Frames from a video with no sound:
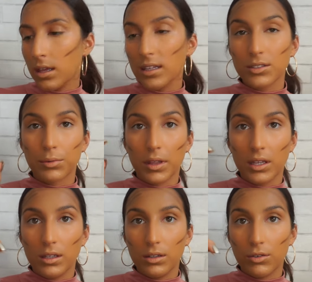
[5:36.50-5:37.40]
It's
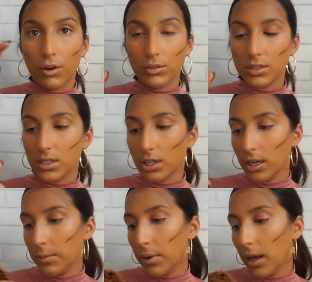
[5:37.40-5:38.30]
really gross and
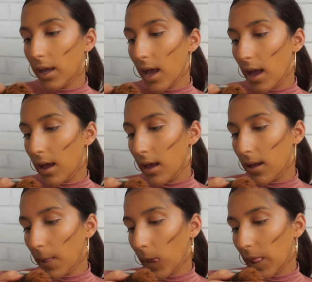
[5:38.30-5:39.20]
dirty, but
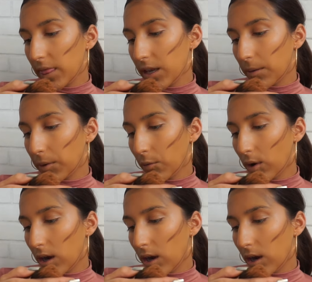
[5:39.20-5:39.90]
the number